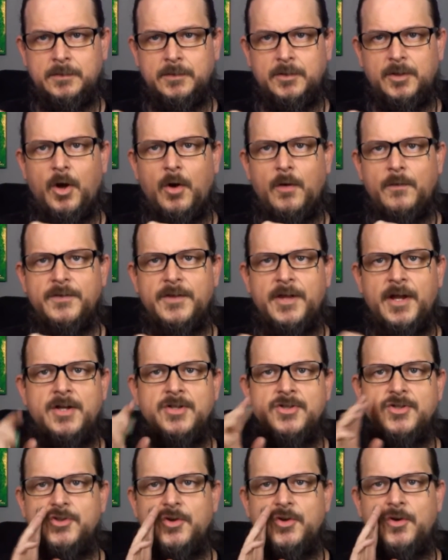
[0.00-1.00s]
go over there
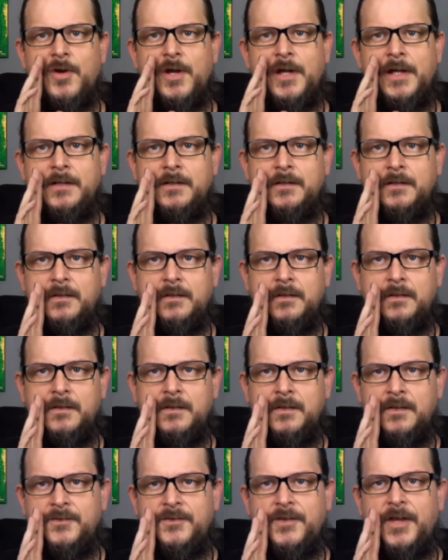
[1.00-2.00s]
and join.
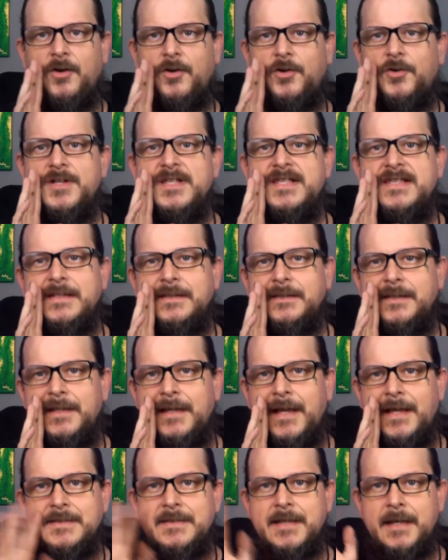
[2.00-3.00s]
Tell Chrissy
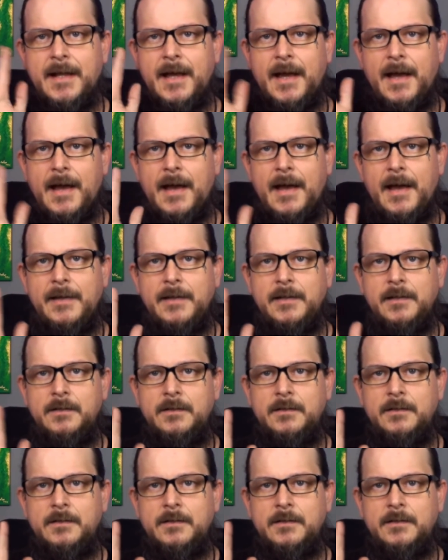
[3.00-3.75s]
Lee I said hi.